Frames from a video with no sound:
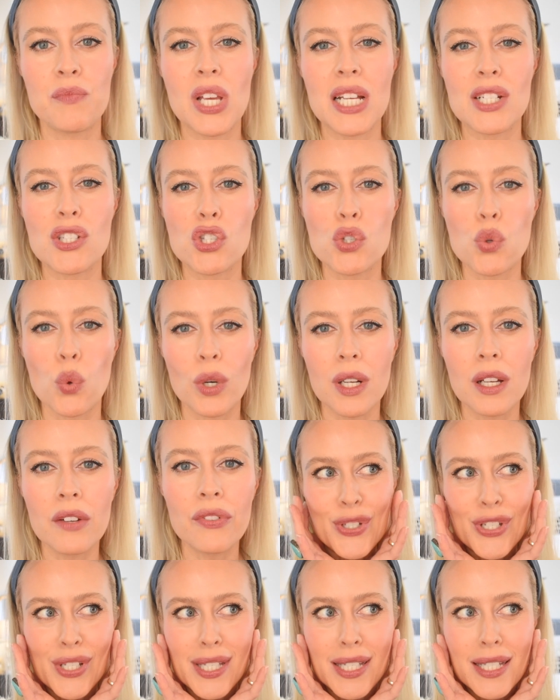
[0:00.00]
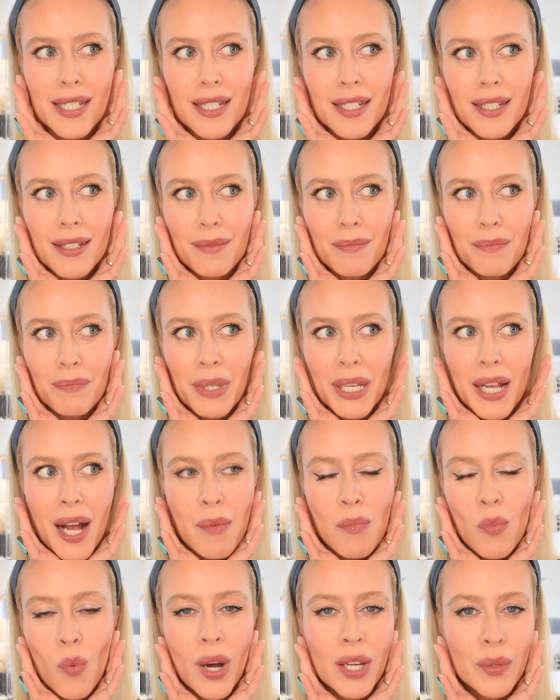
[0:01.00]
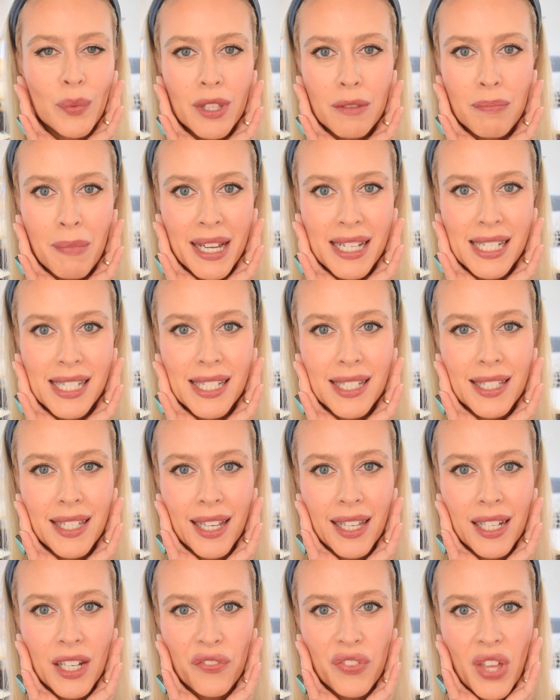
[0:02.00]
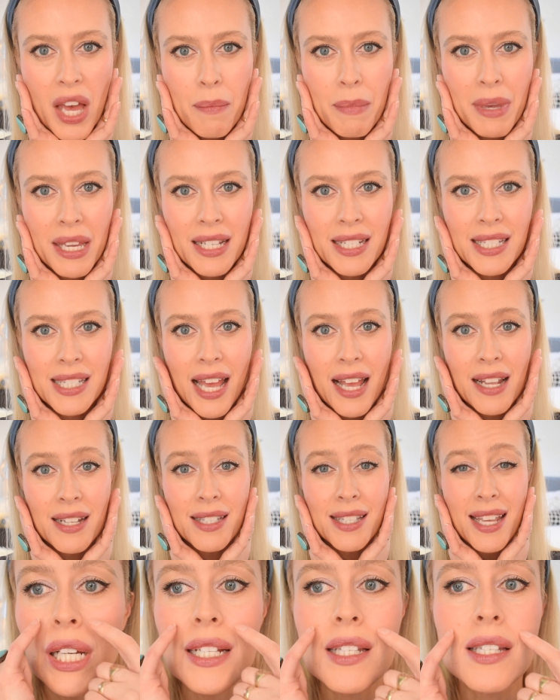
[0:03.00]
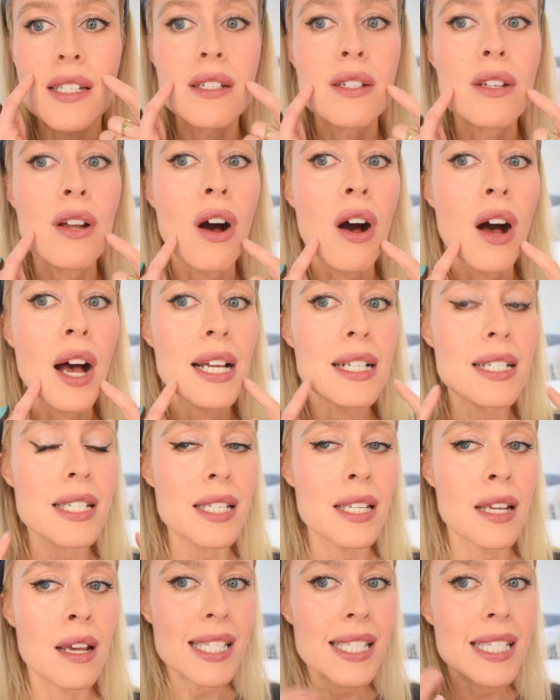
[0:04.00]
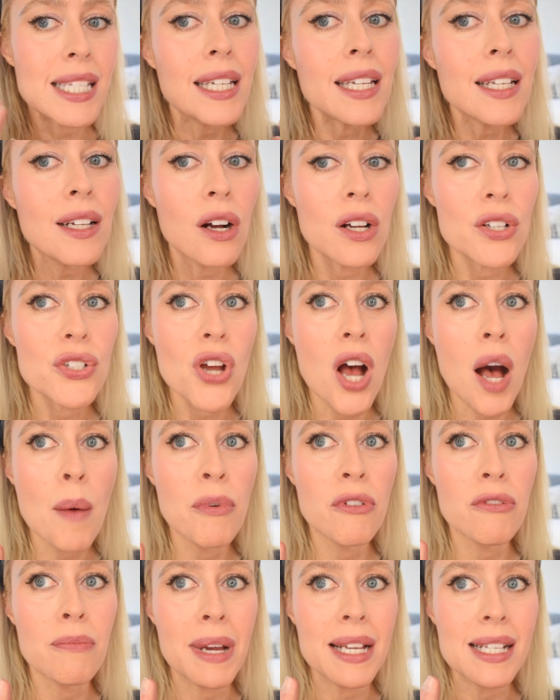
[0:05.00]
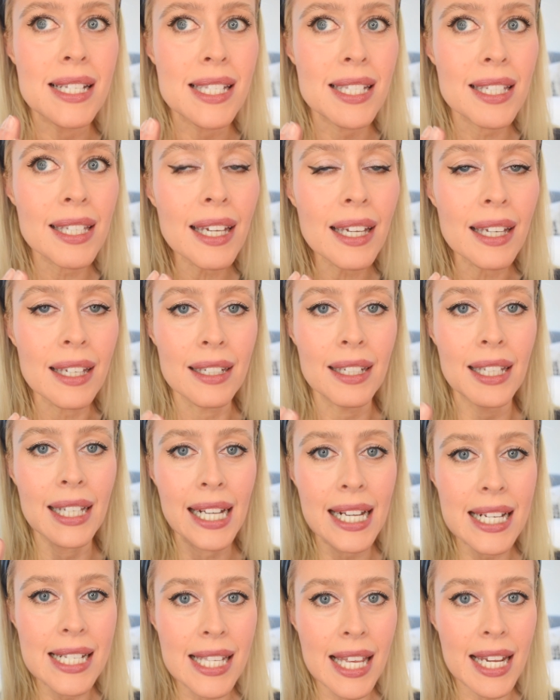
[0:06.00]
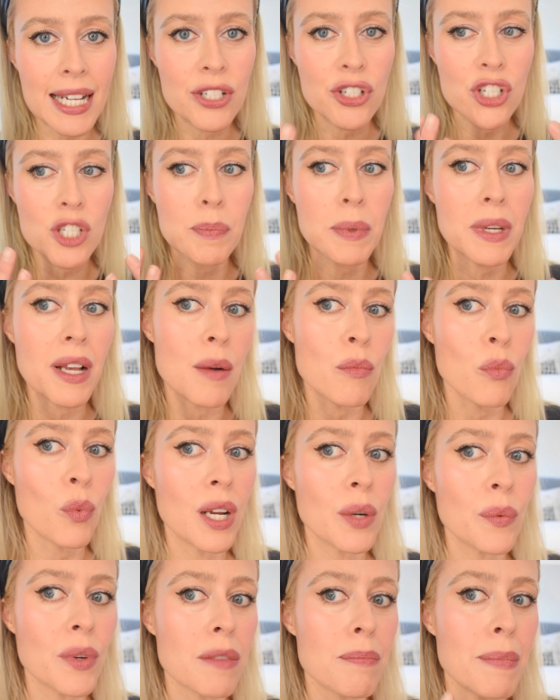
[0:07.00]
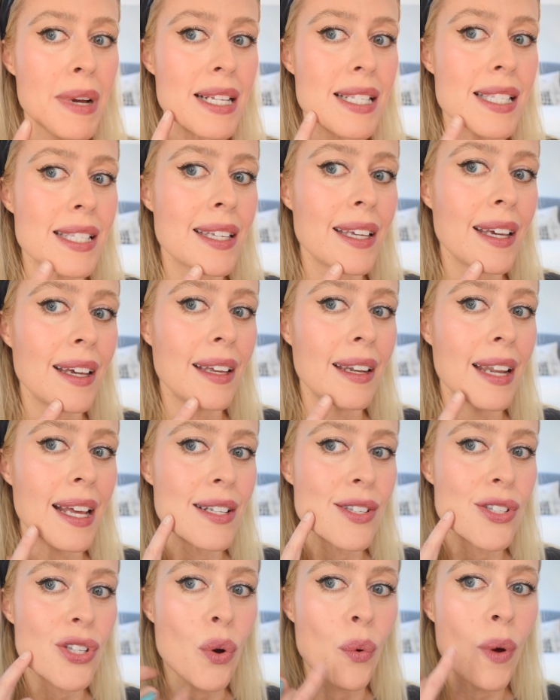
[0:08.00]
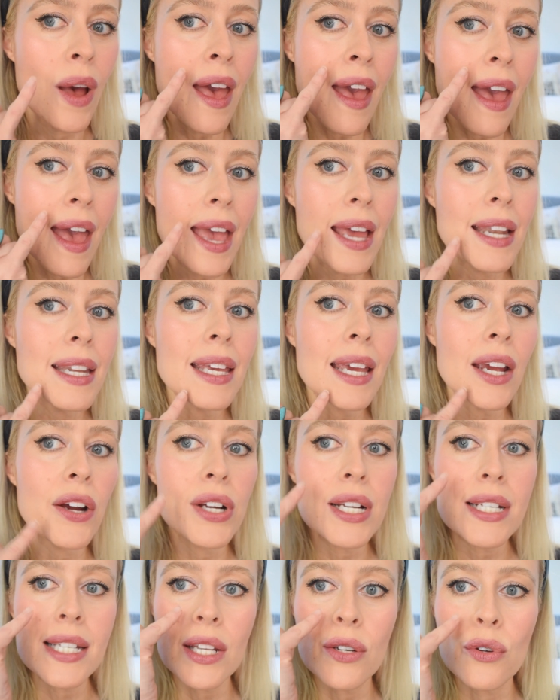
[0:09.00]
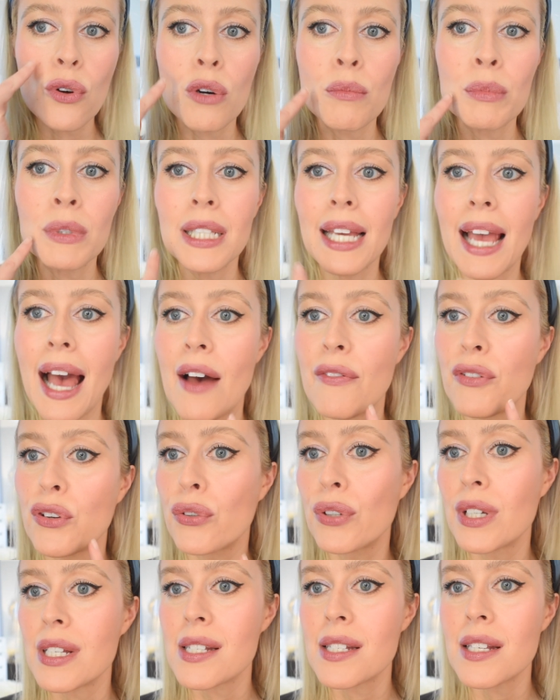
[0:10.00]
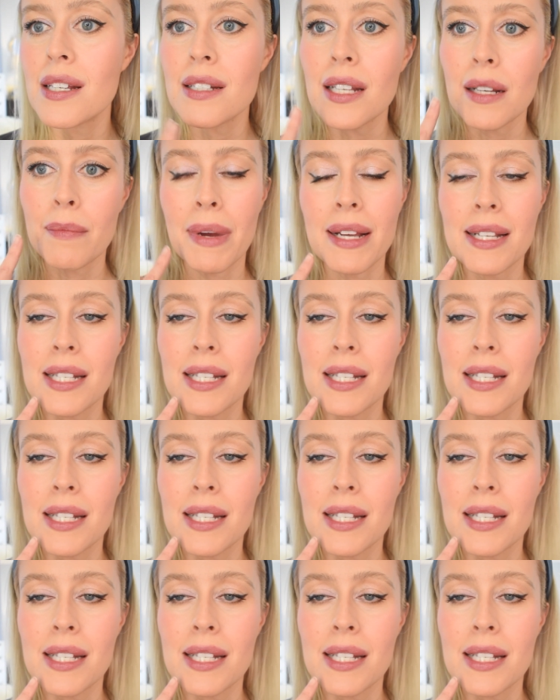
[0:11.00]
It's sort of just become one with my skin, if that makes sense. It's not sitting on top of my skin. Like I said, it's just become one with my skin. And so any areas that normally have creases, like my